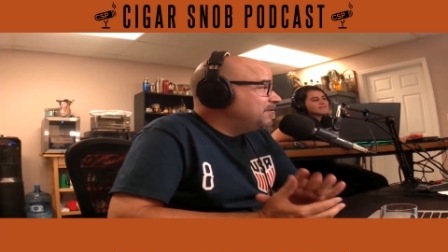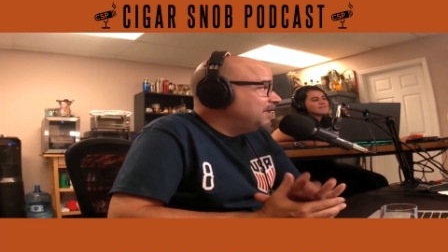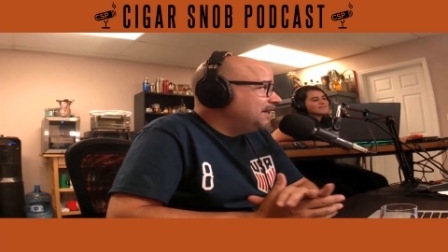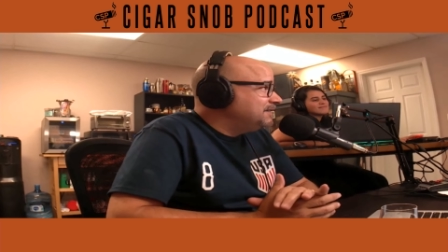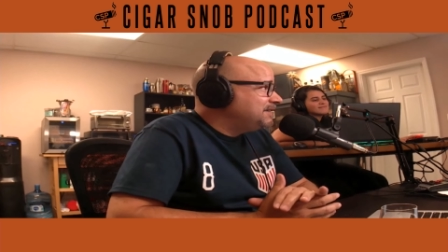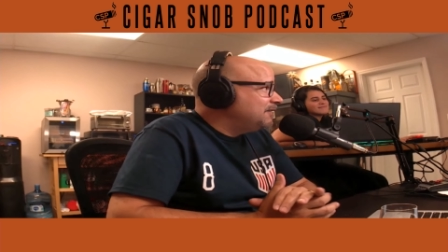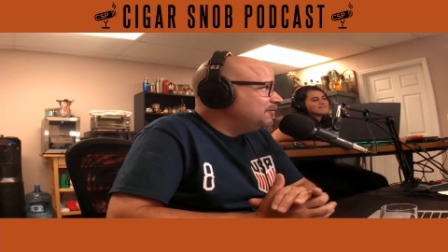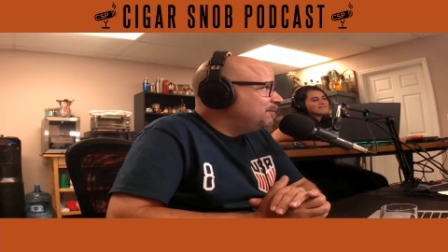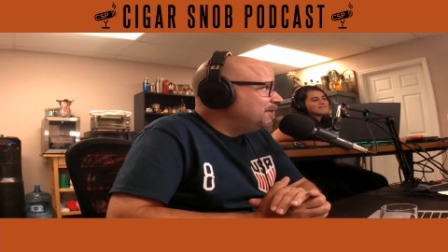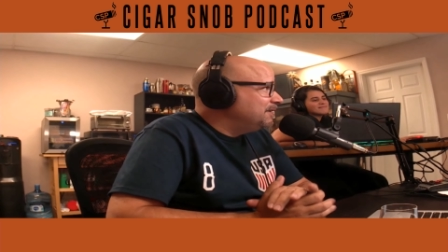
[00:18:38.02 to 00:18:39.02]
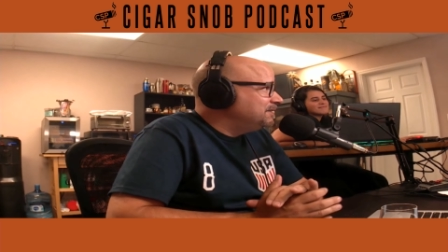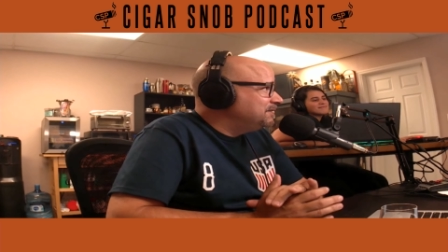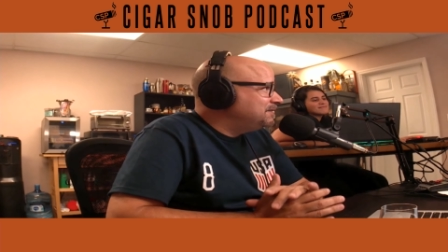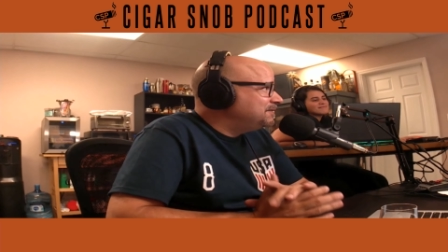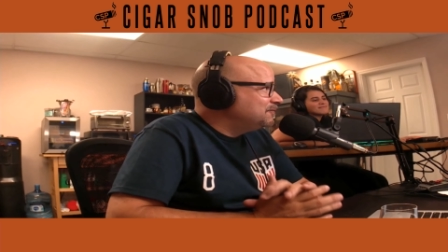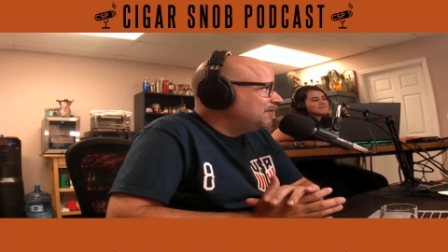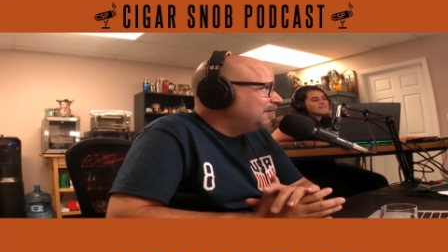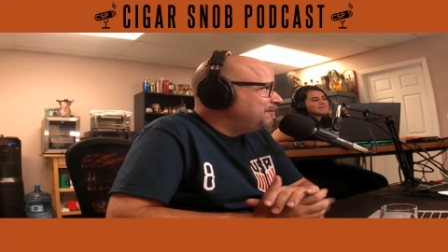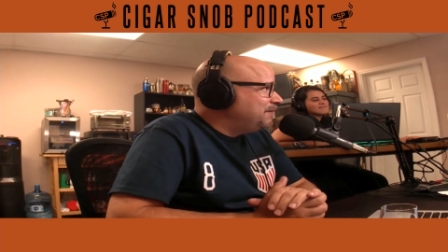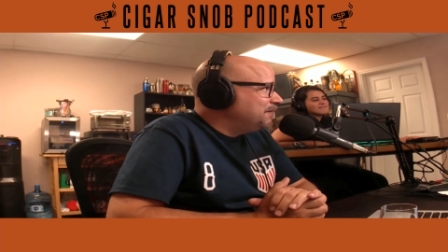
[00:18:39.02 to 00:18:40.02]
that guy's handlebar is
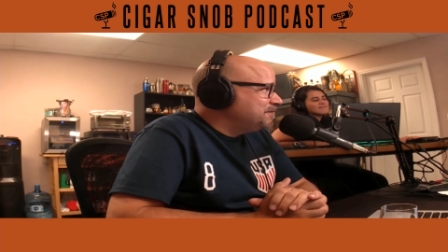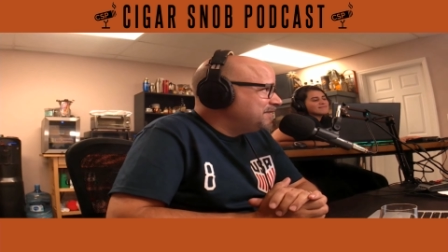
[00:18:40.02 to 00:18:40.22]
Rollie fingers